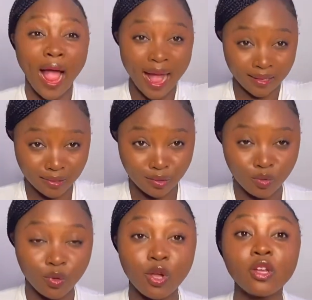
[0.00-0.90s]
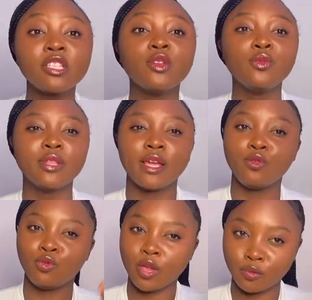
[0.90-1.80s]
Ask you because they know that
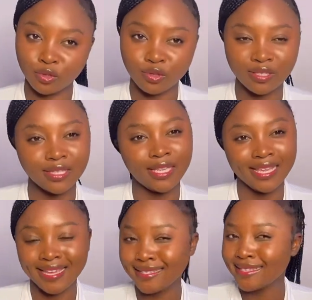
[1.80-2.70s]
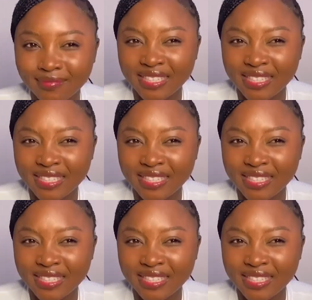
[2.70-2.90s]
you are going to say yes.